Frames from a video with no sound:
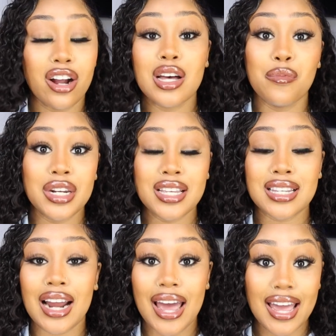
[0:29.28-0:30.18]
hair companies
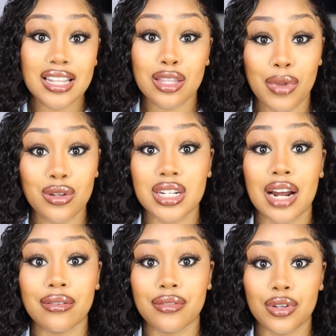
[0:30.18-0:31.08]
that I hated the most that
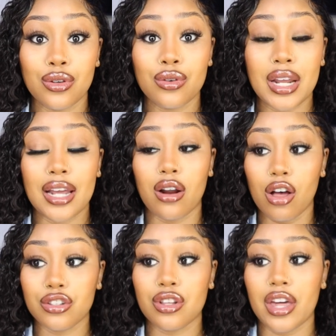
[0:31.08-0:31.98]
I reviewed, and
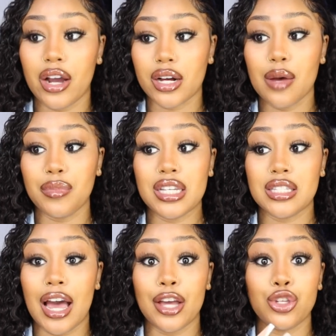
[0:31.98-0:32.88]
also the hair
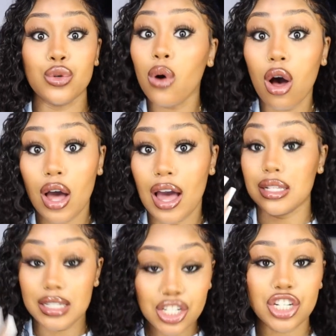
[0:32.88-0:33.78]
companies that you all
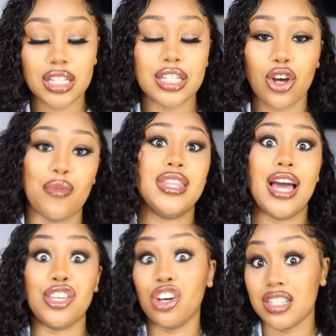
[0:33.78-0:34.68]
additionally told me
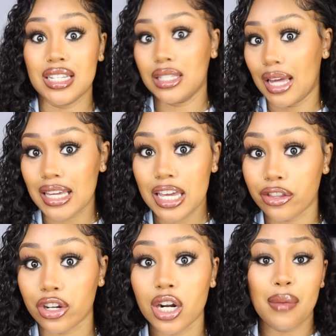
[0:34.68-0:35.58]
that y'all didn't like
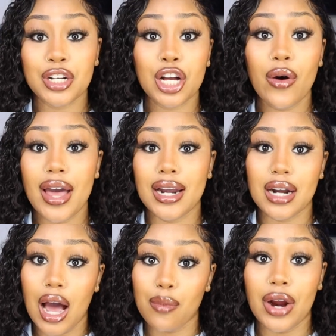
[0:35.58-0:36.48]
either. I'm gonna go ahead
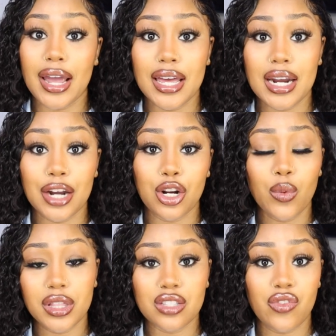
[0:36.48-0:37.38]
and hop right in. I
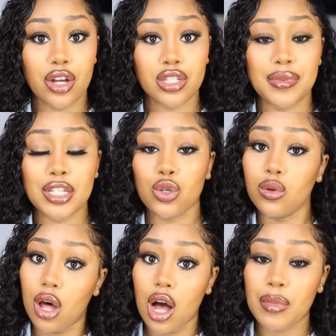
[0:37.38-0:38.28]
don't want this video to be
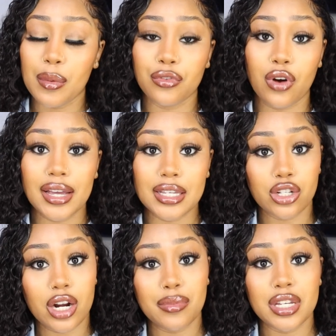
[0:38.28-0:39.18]
too long, but before I get
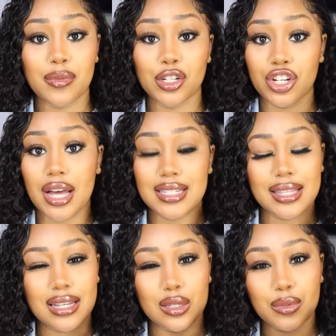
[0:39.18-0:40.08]
started, please make sure you guys
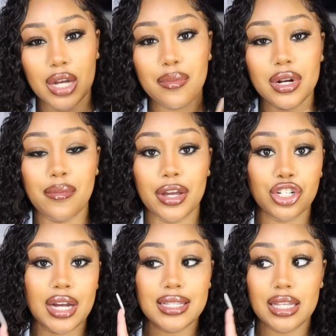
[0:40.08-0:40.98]
hit that subscribe button, make
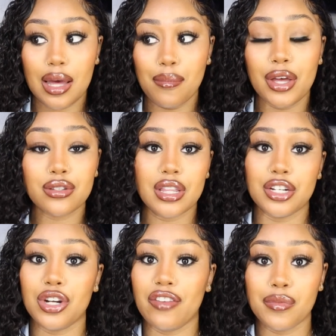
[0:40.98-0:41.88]
sure you guys hit that bell so
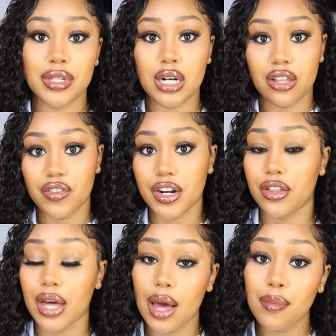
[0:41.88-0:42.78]
that you never miss another
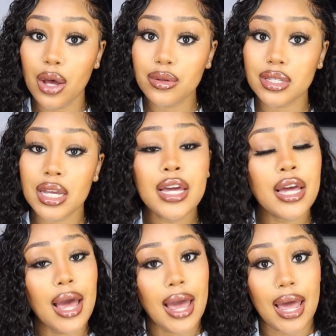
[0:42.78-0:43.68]
video that I post,
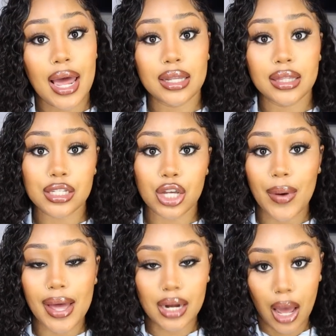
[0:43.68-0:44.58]
and let's
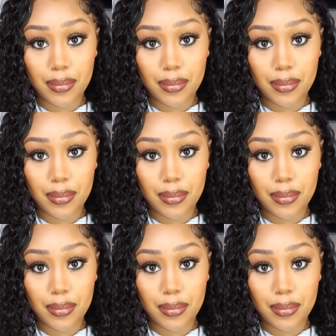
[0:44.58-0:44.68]
go ahead and